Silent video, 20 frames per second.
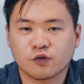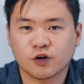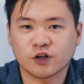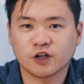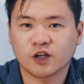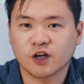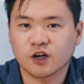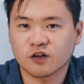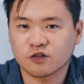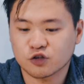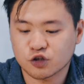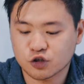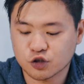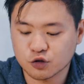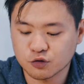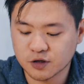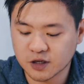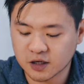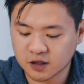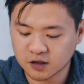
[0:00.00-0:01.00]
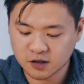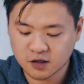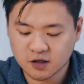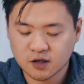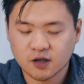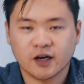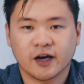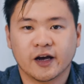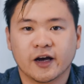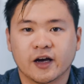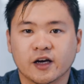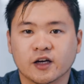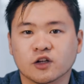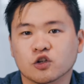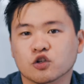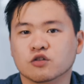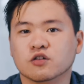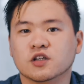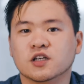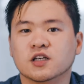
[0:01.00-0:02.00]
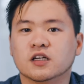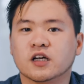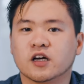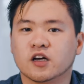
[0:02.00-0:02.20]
run and gun shooting and you need